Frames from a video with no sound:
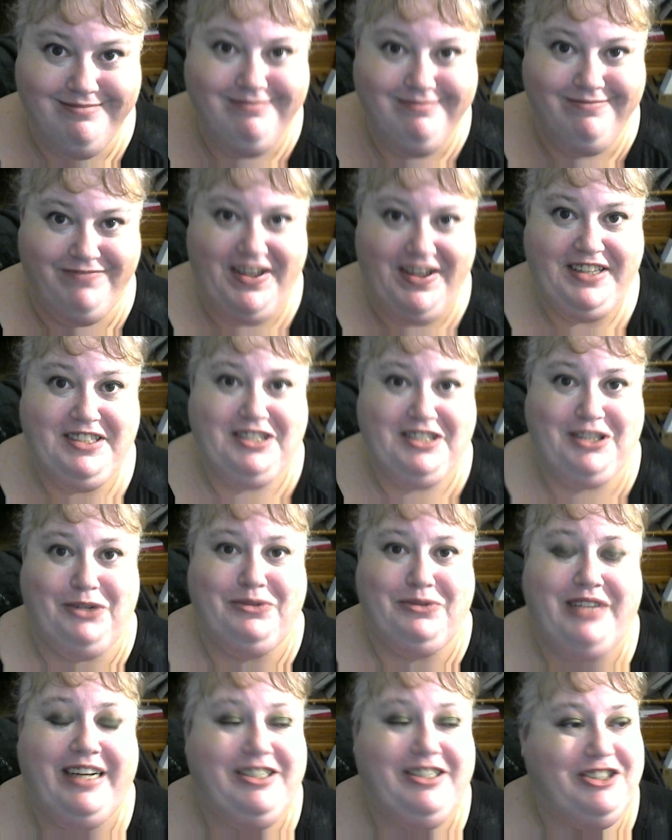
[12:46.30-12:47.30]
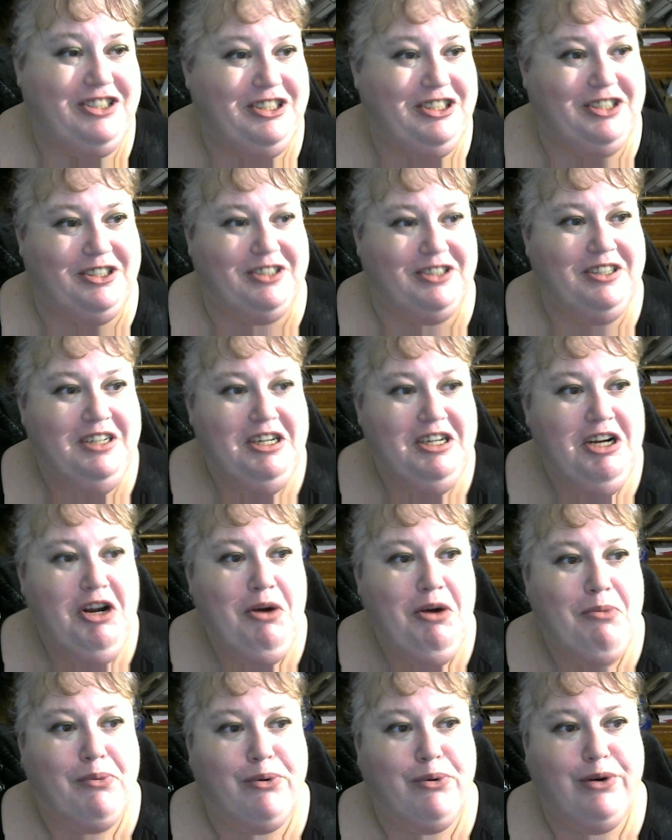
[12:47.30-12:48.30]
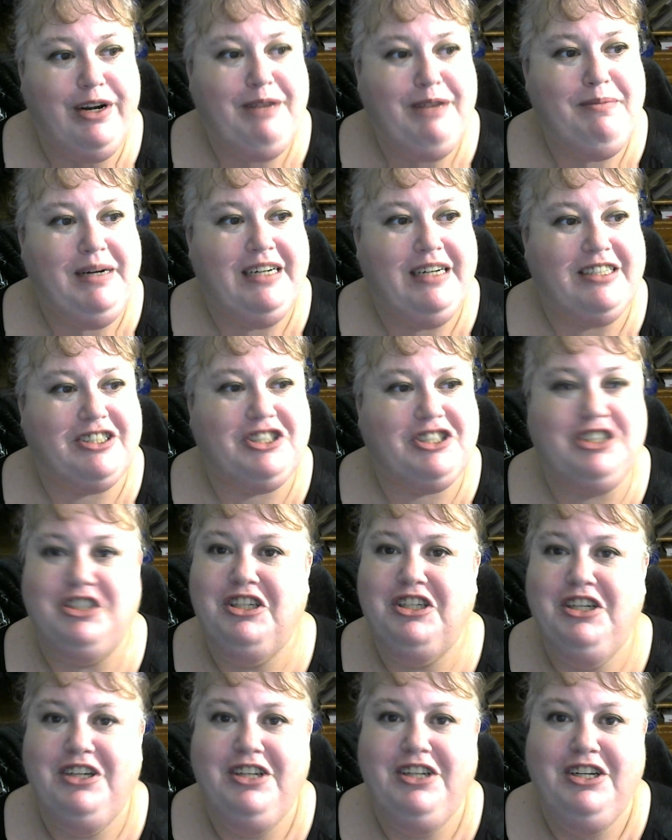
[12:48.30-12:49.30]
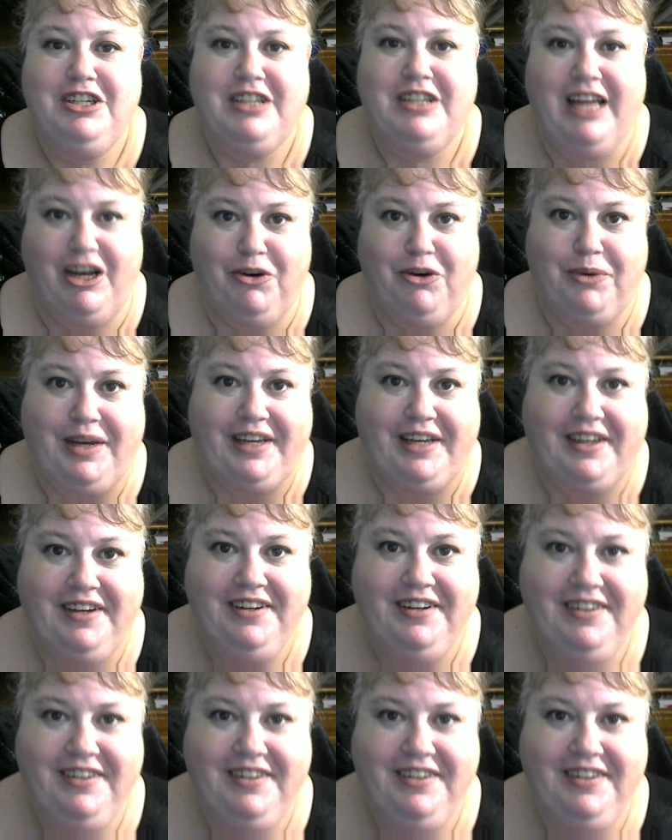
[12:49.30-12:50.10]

Faces don't touch till pretty much Hell Week.